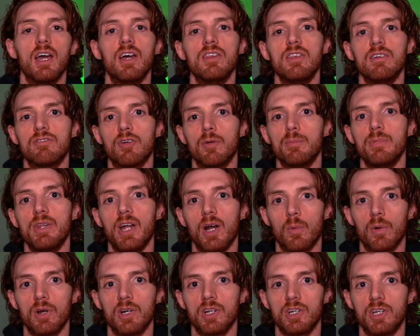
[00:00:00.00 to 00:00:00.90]
and then from
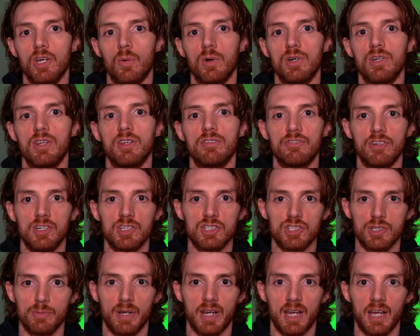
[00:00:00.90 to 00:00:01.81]
there, we're going to go into the
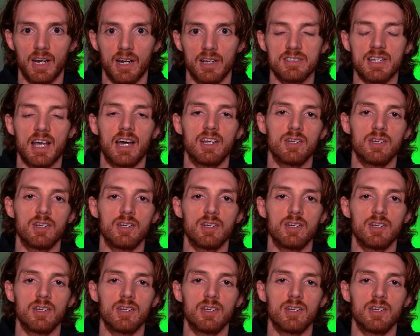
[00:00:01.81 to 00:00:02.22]
finishing mechanics,